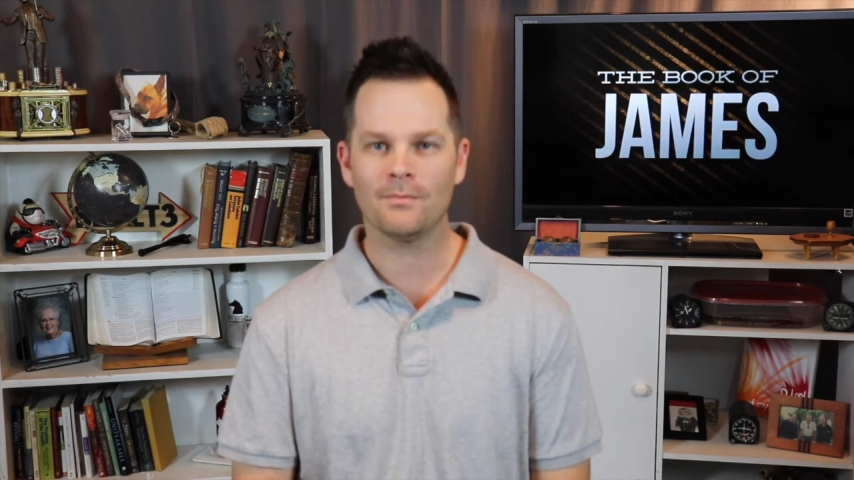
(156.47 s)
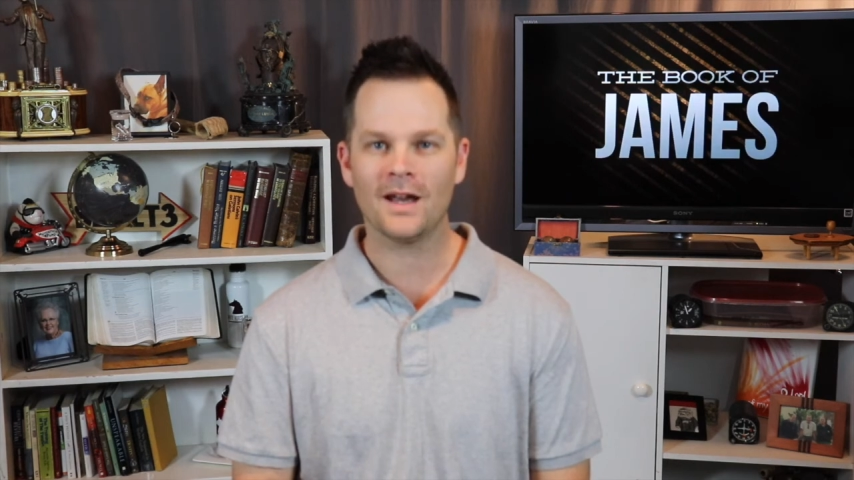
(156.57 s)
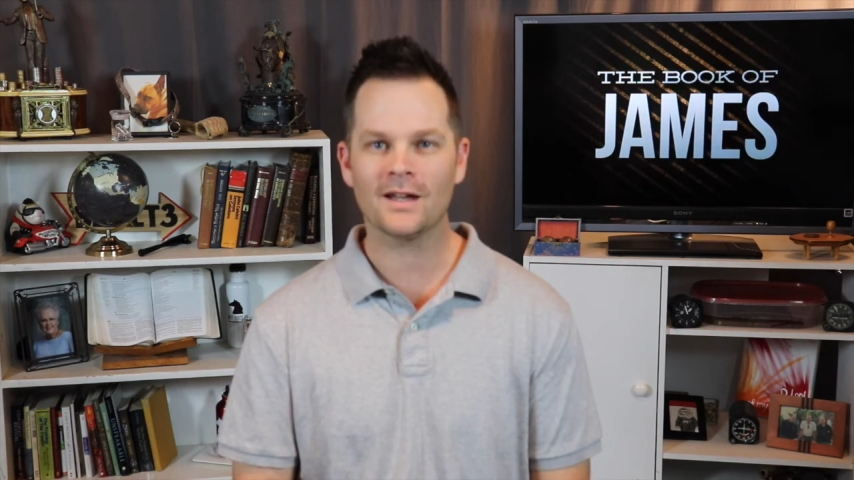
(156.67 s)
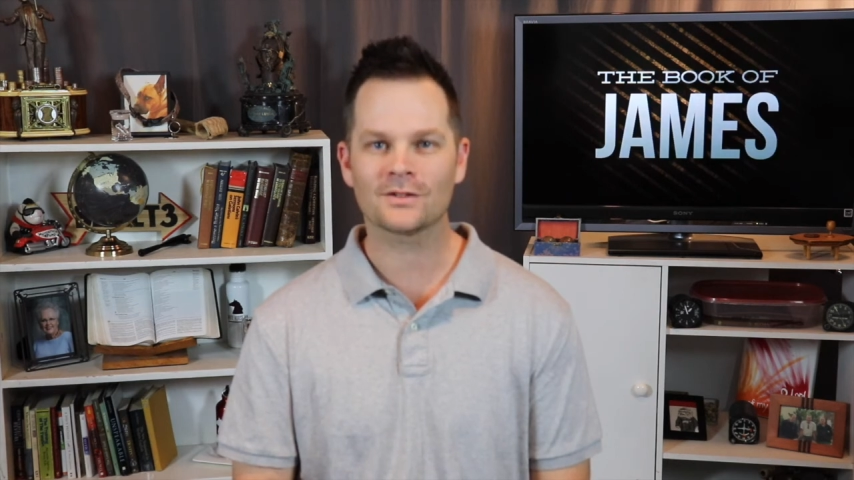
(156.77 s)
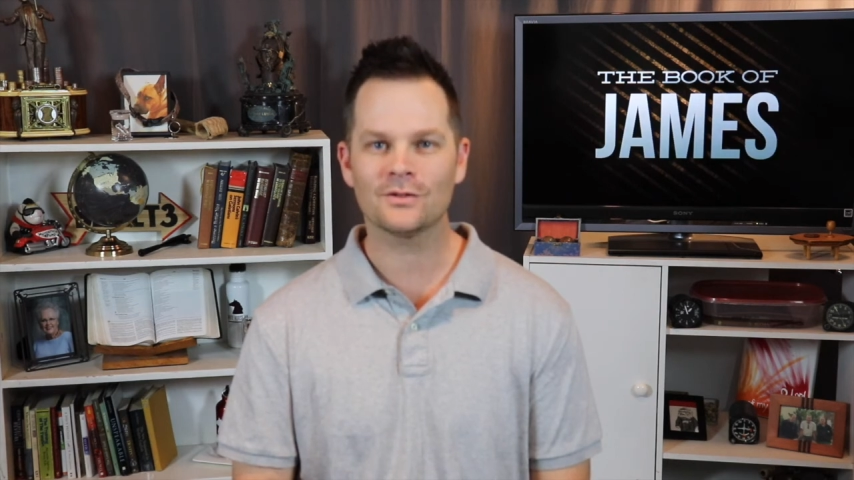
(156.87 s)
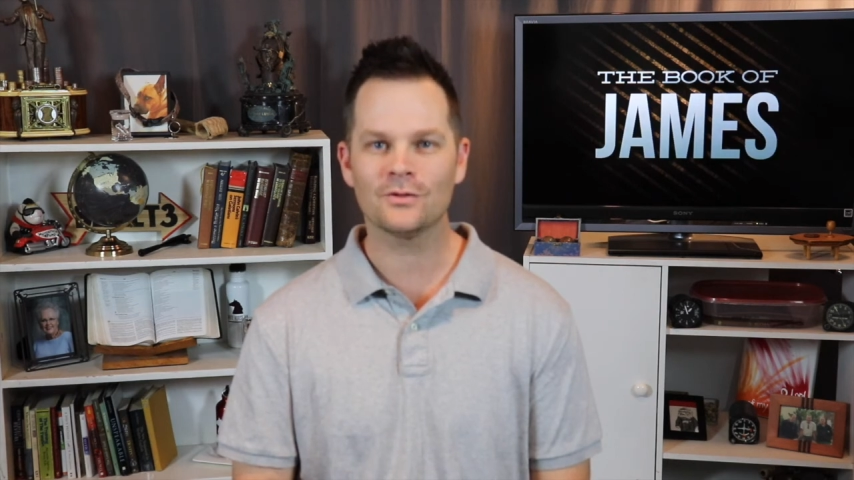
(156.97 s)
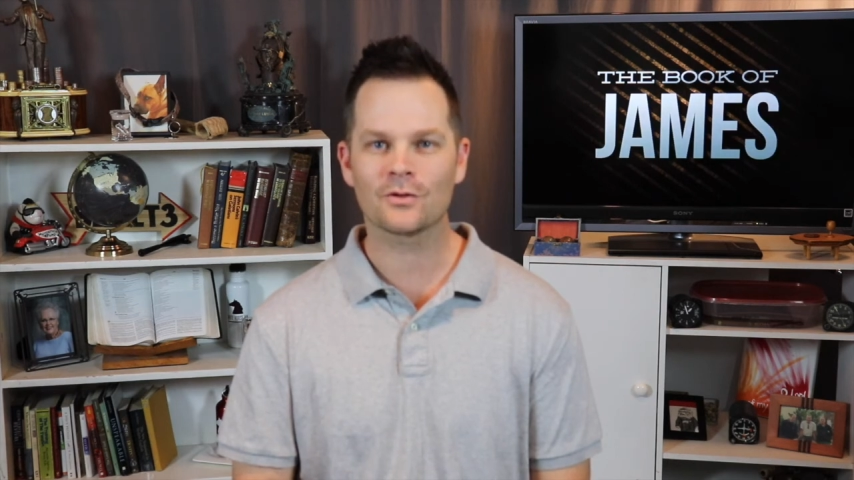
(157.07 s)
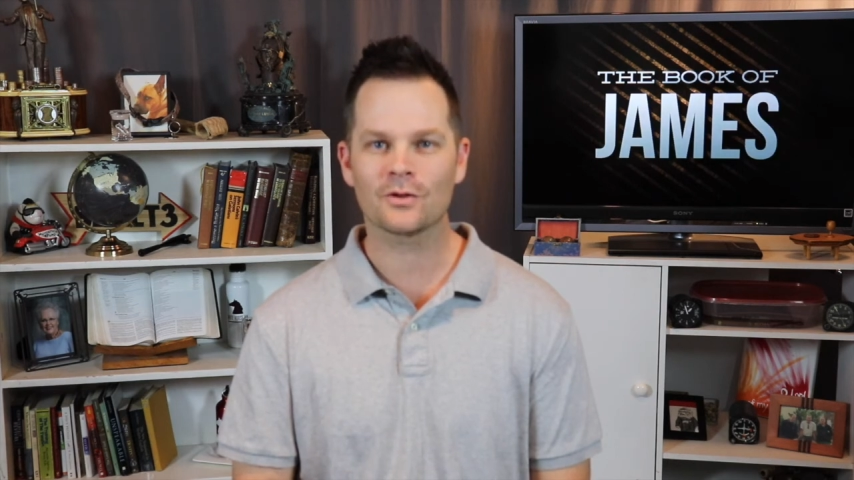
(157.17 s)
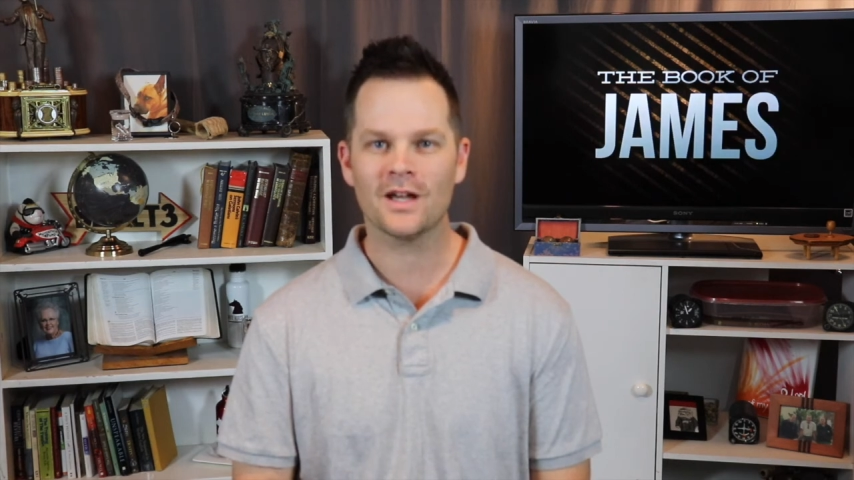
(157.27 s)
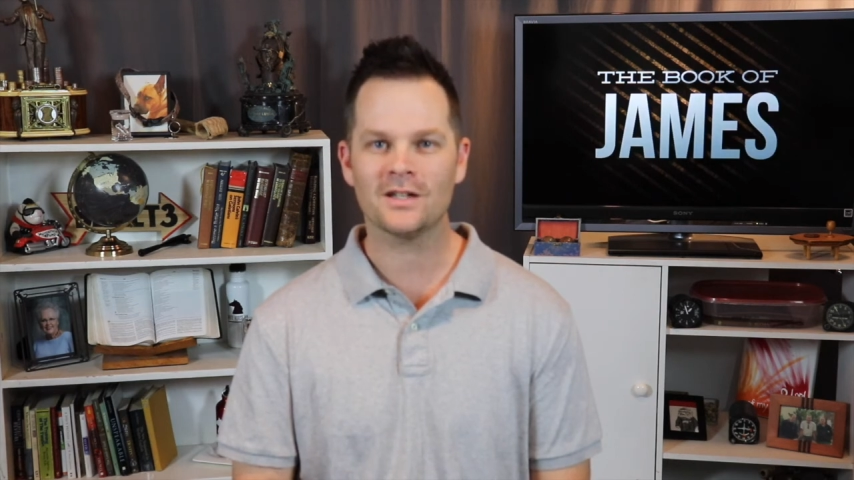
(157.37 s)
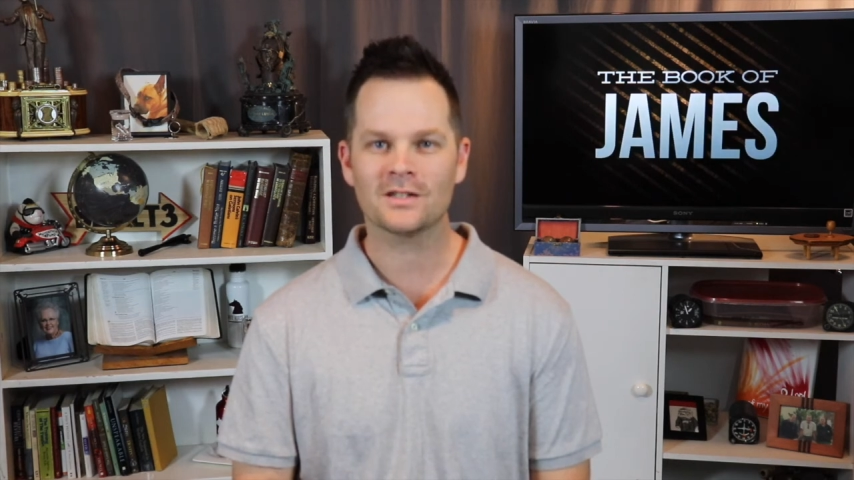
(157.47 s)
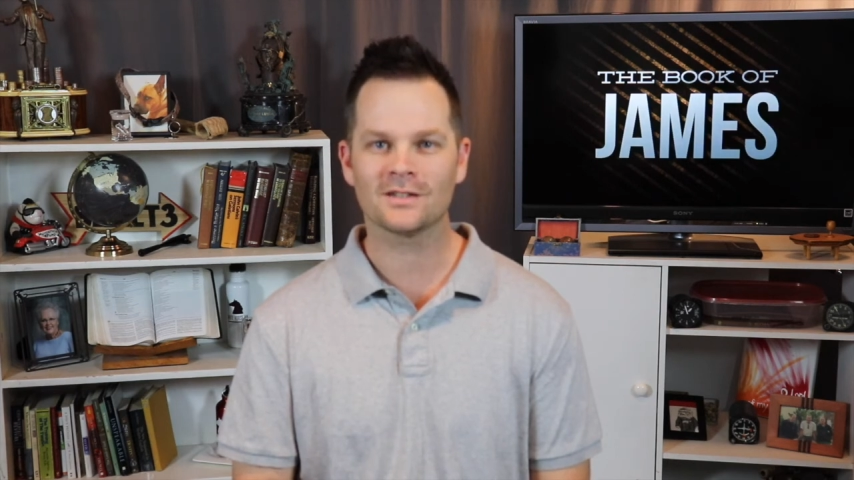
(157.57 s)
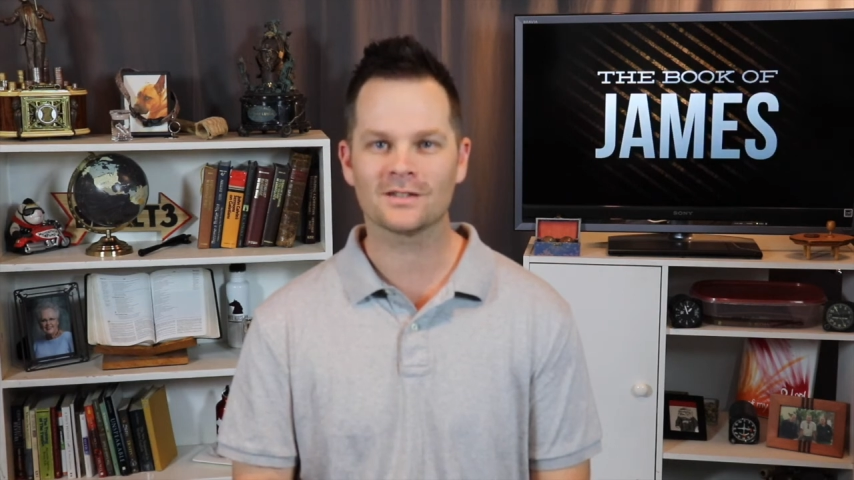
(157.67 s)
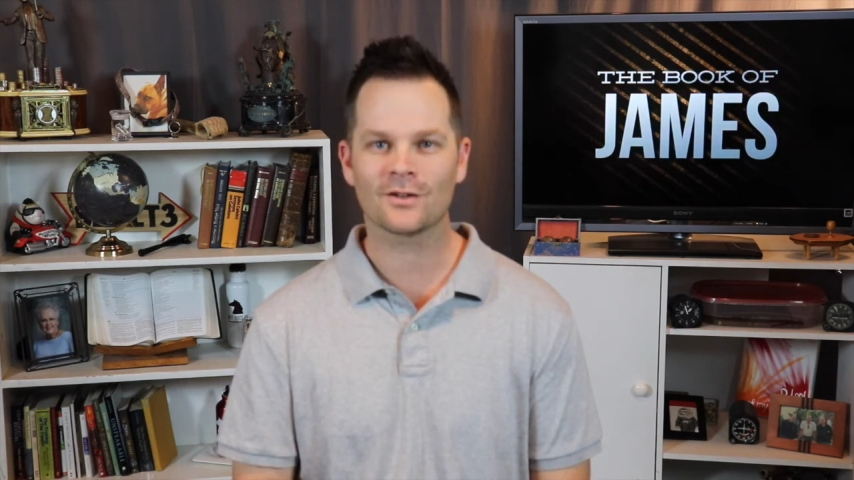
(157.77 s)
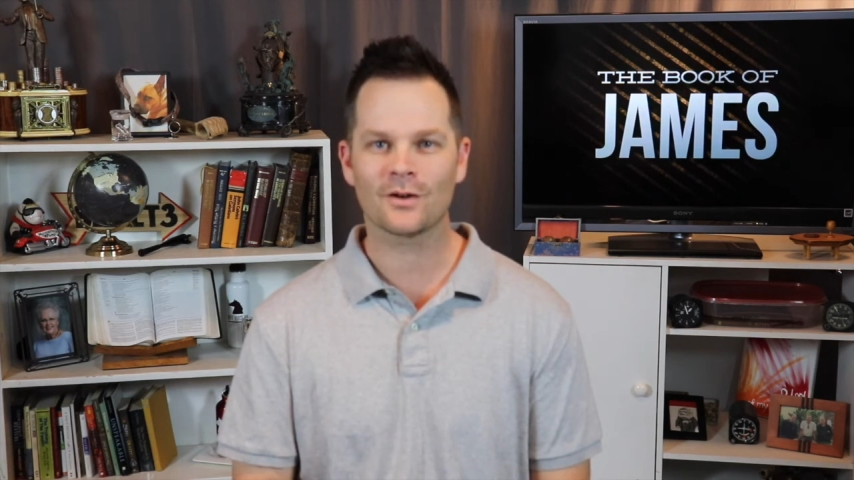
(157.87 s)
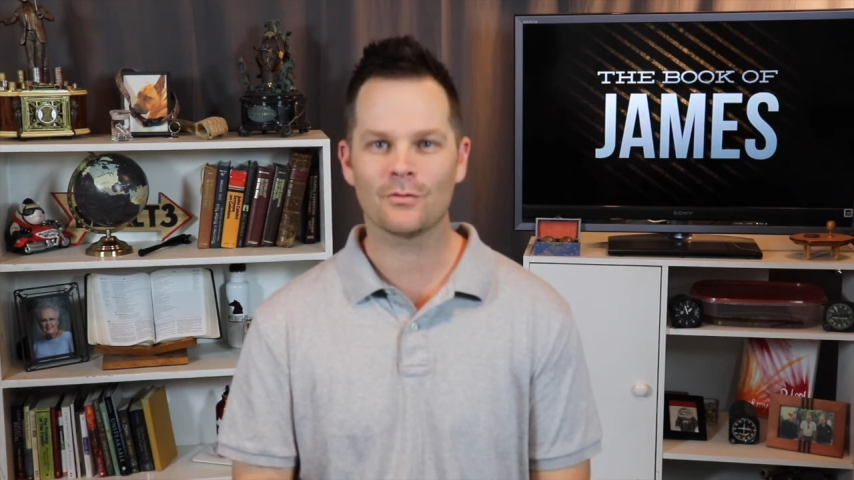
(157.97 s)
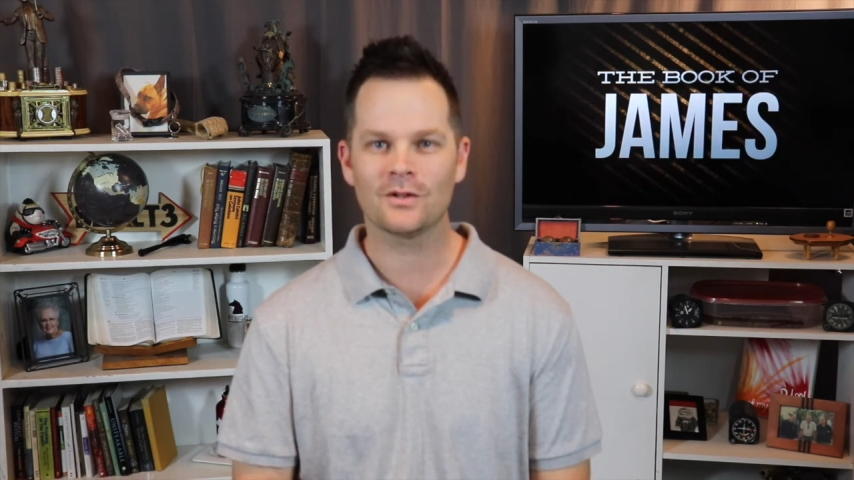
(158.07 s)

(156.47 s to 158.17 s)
made us new creations so that we